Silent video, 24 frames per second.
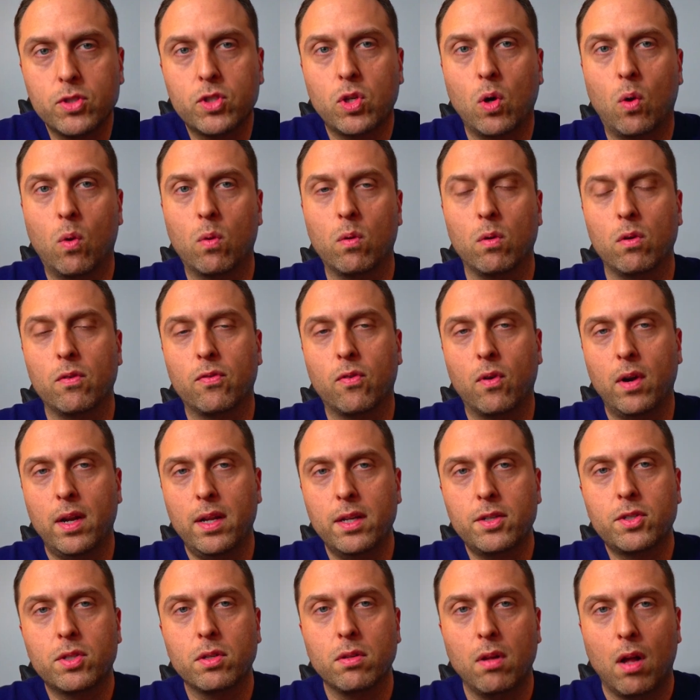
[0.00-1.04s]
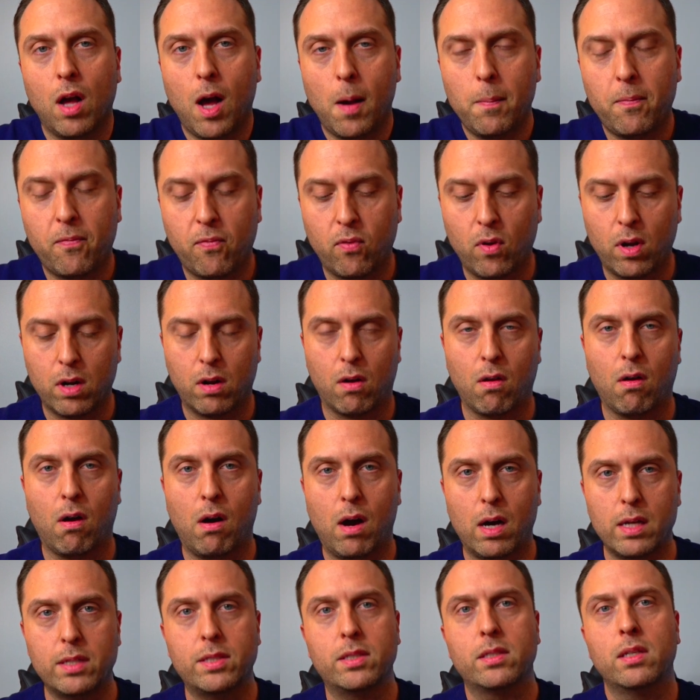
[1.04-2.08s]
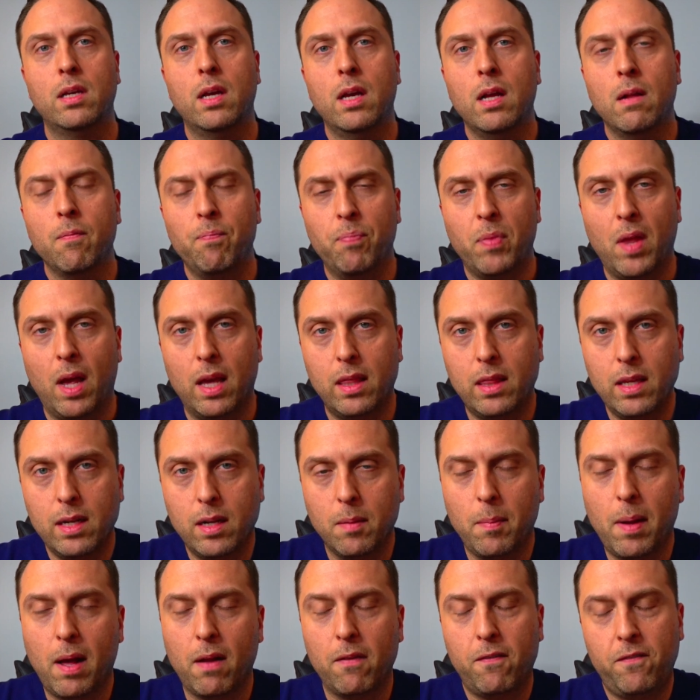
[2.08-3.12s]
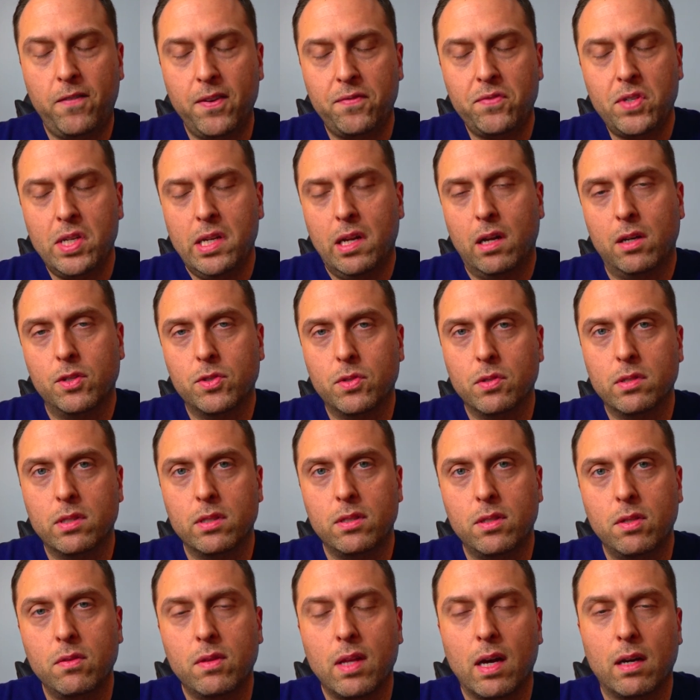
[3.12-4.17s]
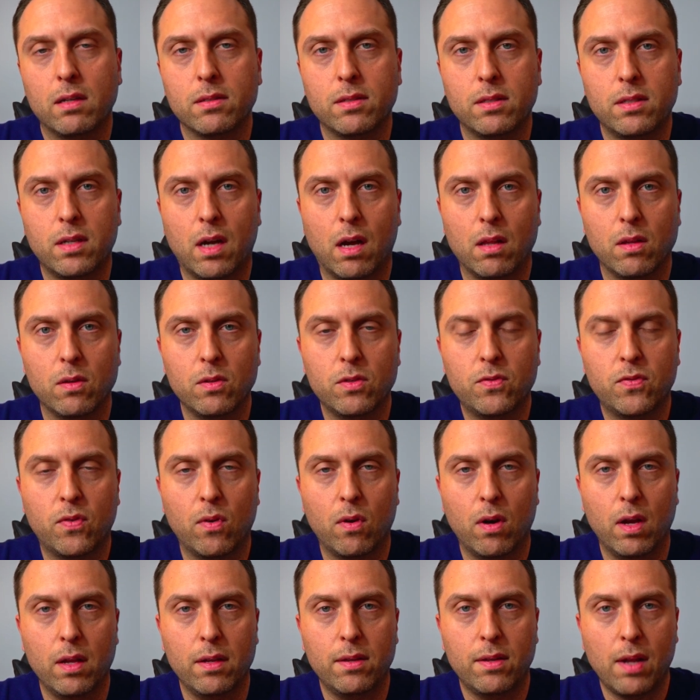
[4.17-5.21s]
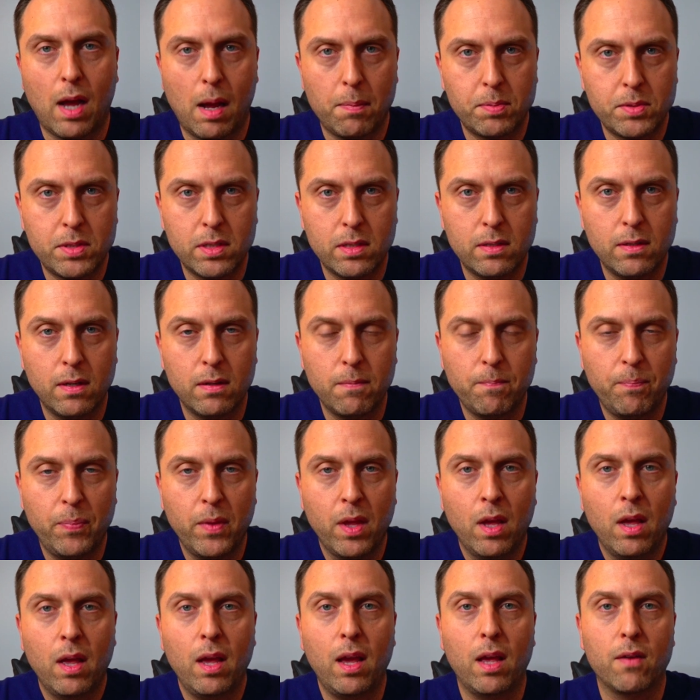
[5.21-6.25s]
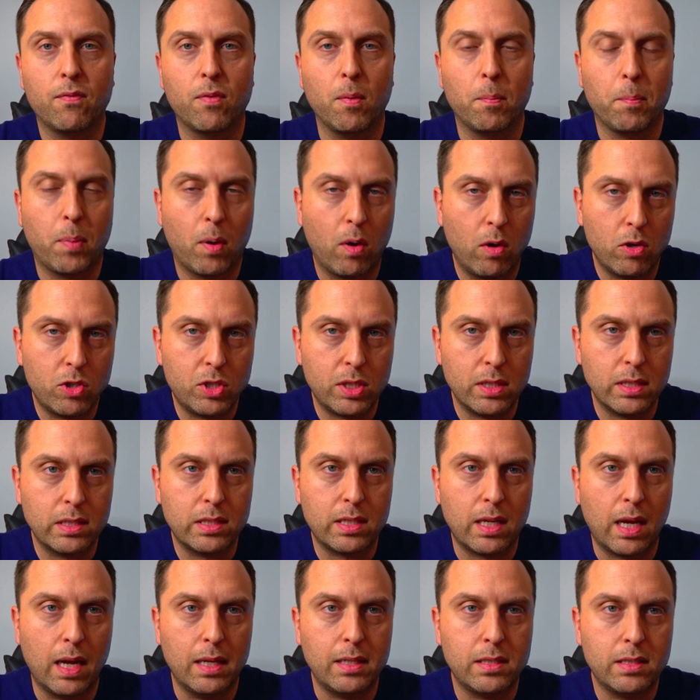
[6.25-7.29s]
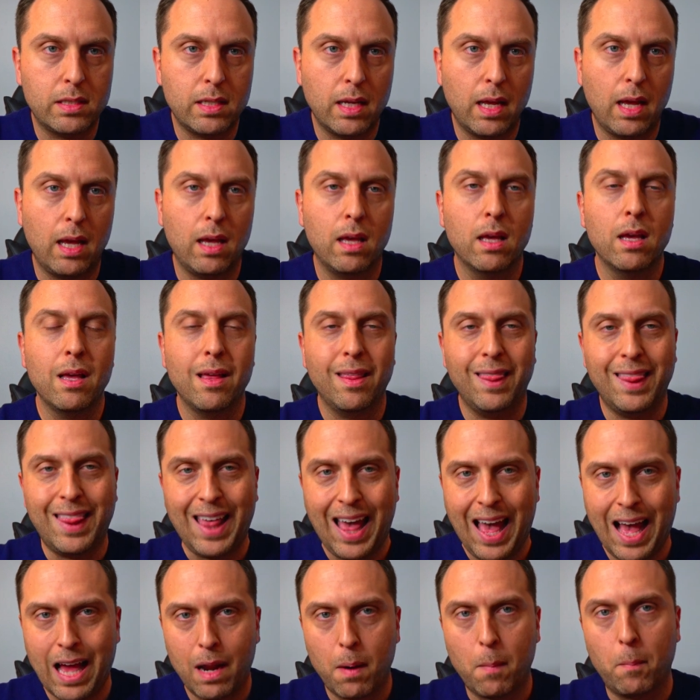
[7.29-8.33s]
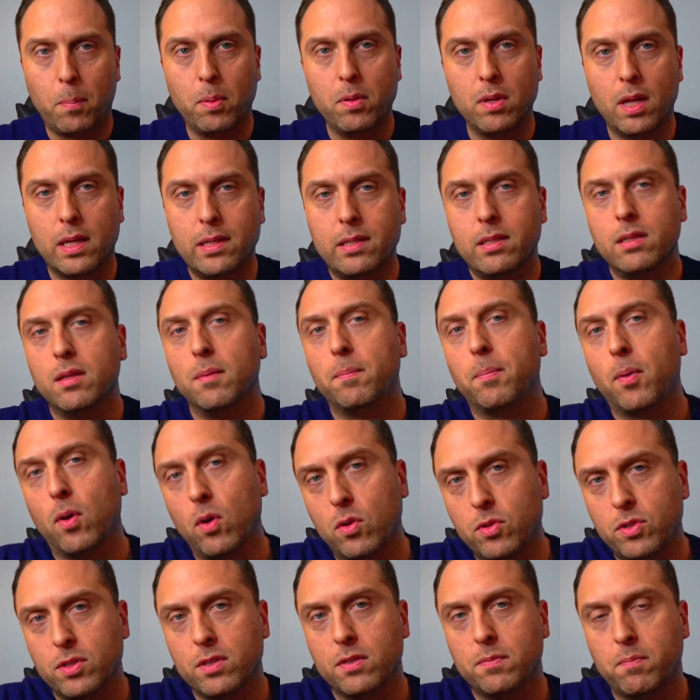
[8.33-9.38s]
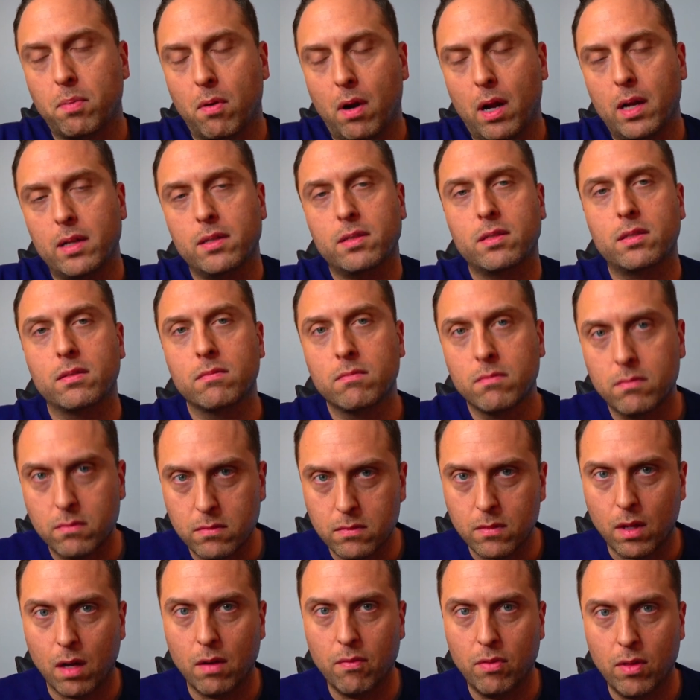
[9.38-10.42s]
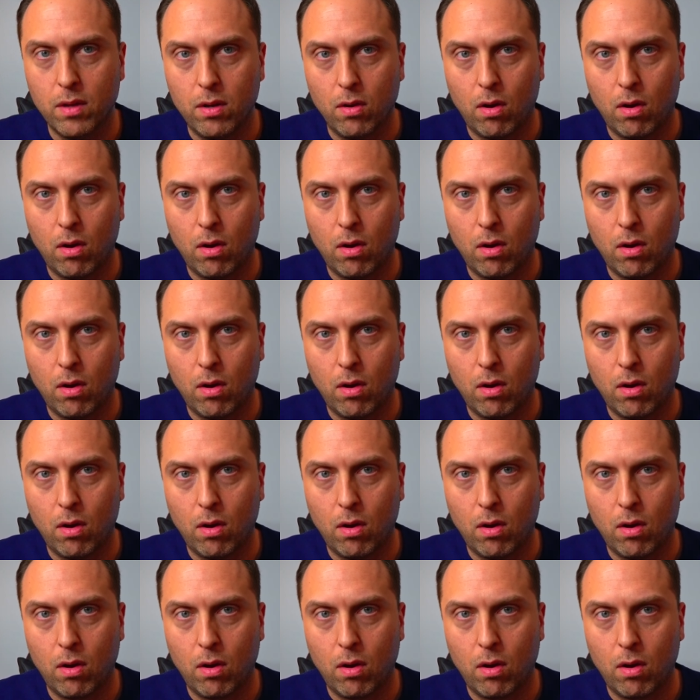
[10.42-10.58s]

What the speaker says: total, for initial upfront costs, I think about $1,500 to $2,000 for adoption. And for purchase, I'd say that plus the purchase price of the